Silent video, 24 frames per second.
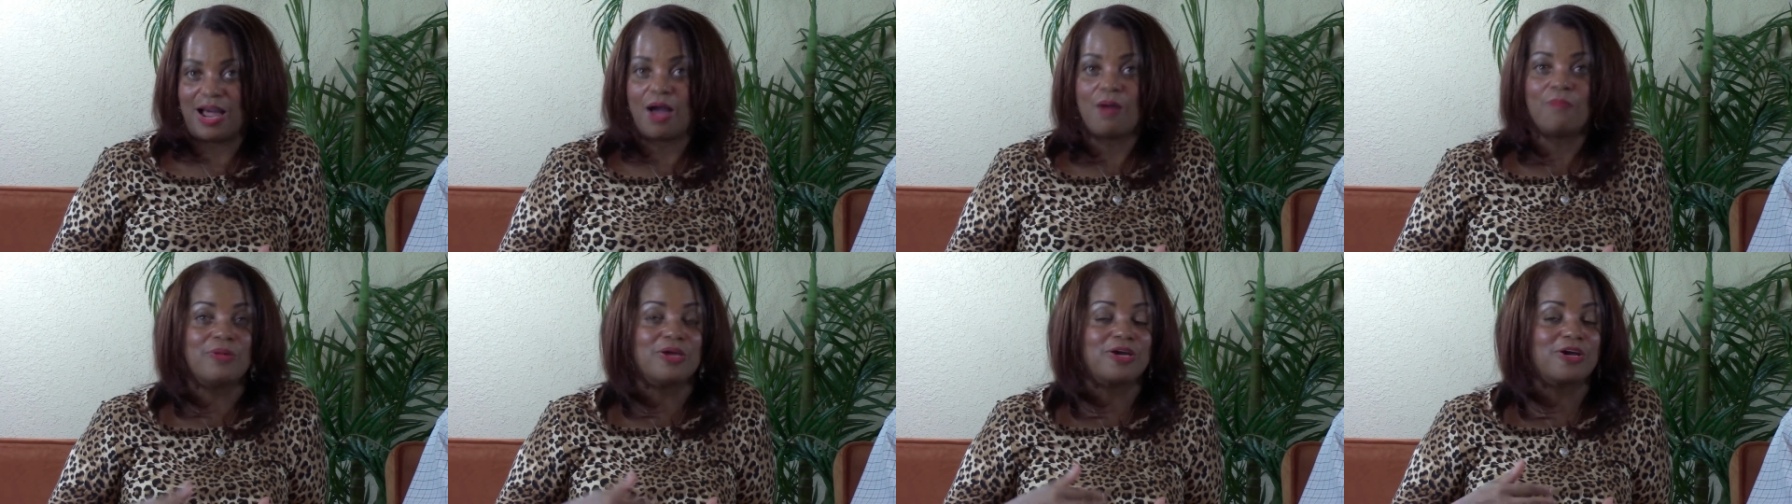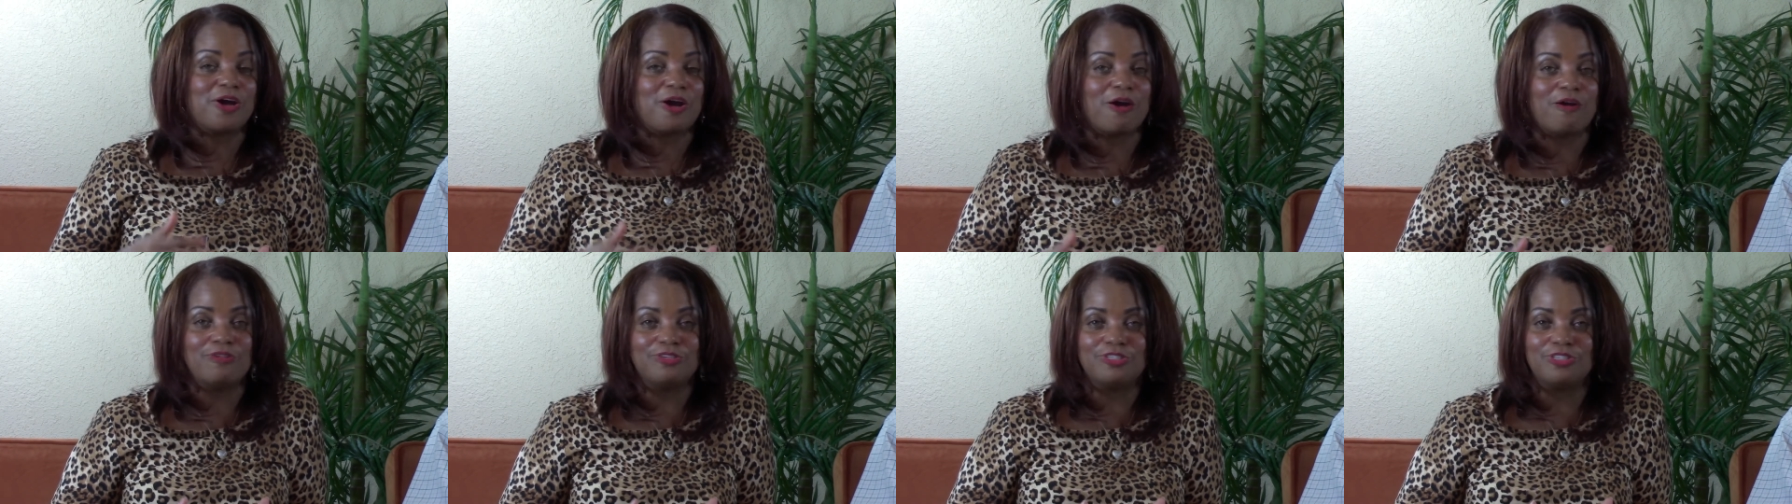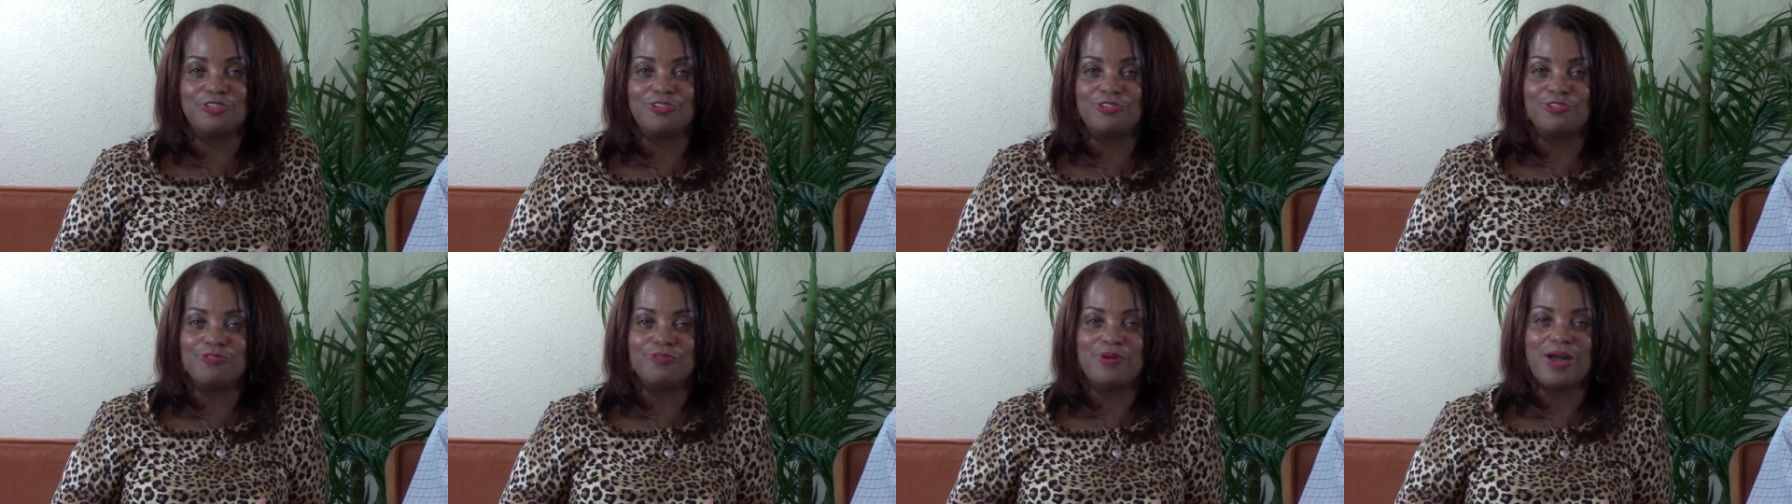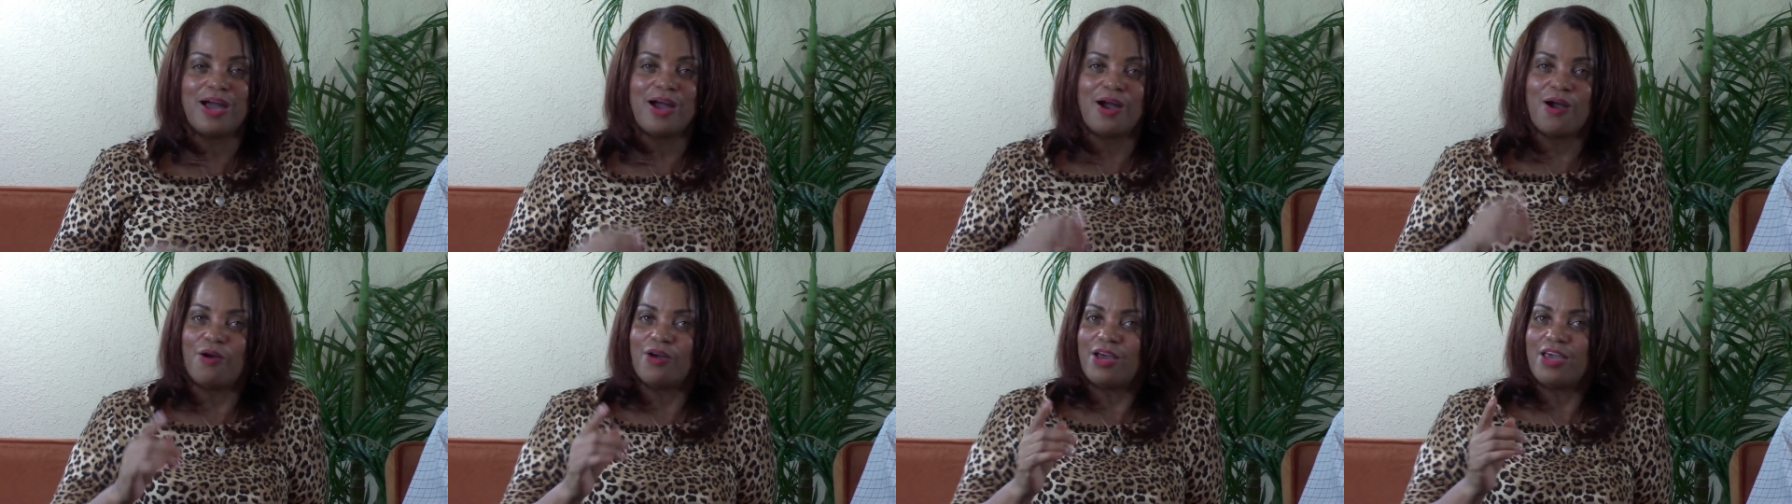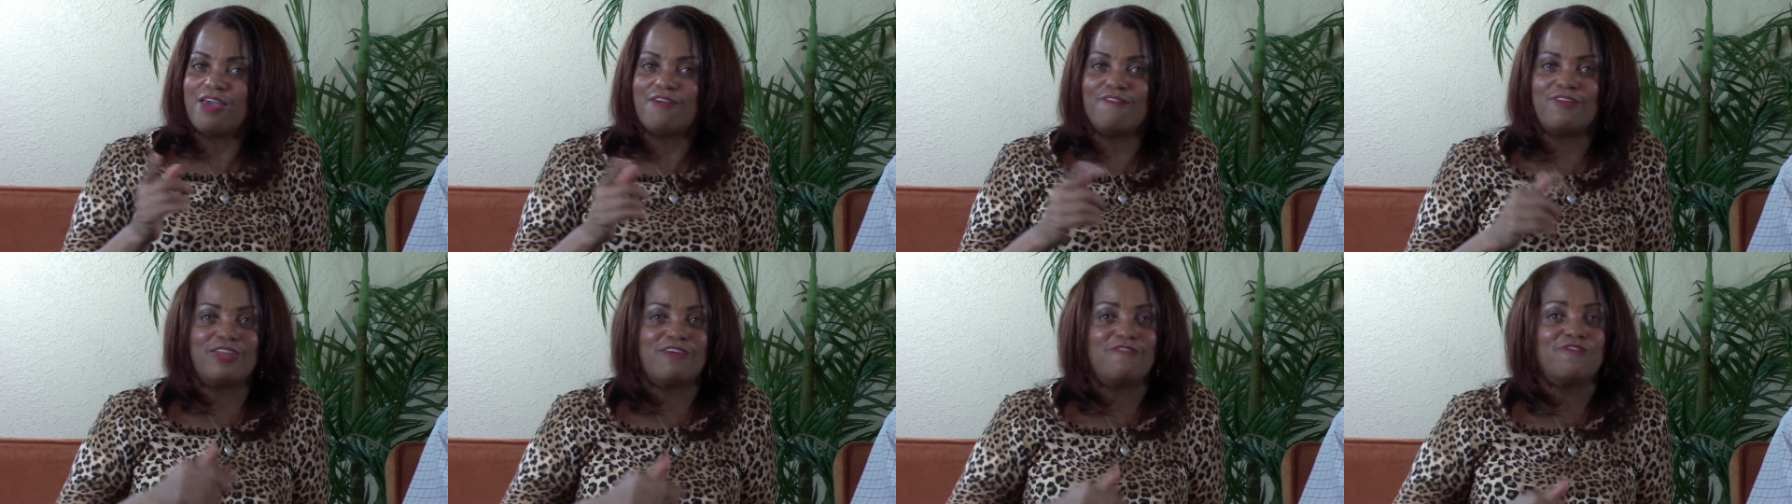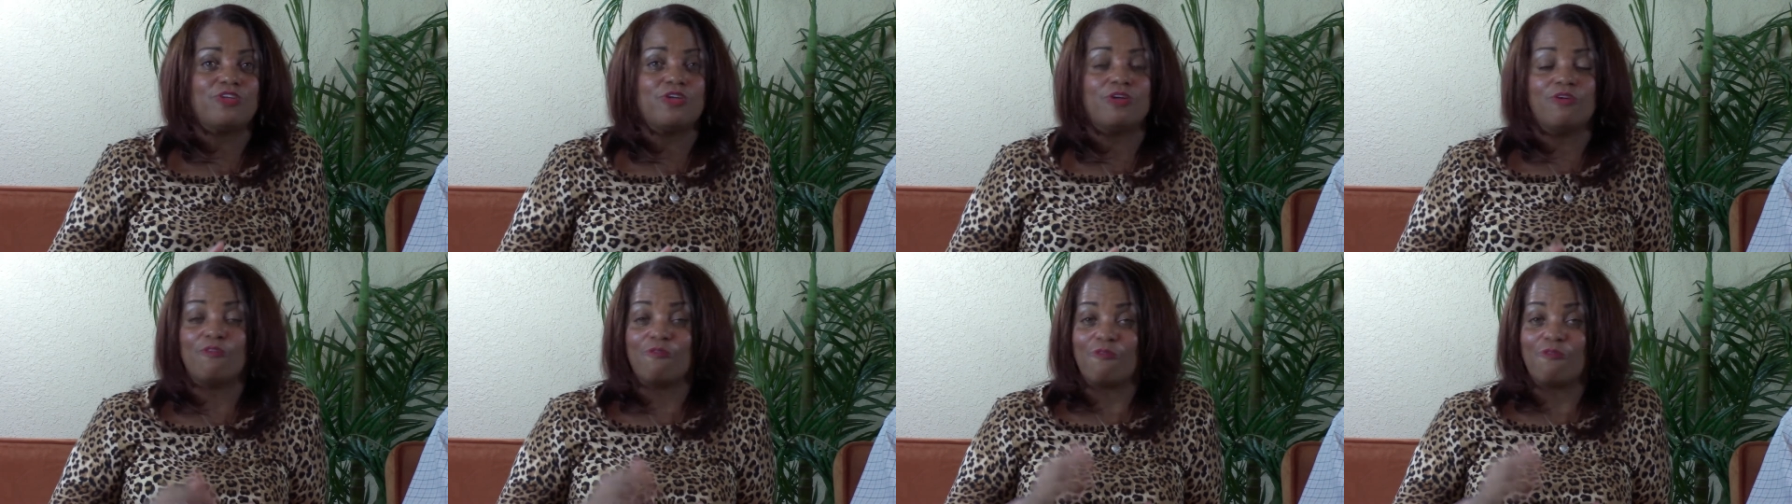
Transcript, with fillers: I'm encouraging you, even if you,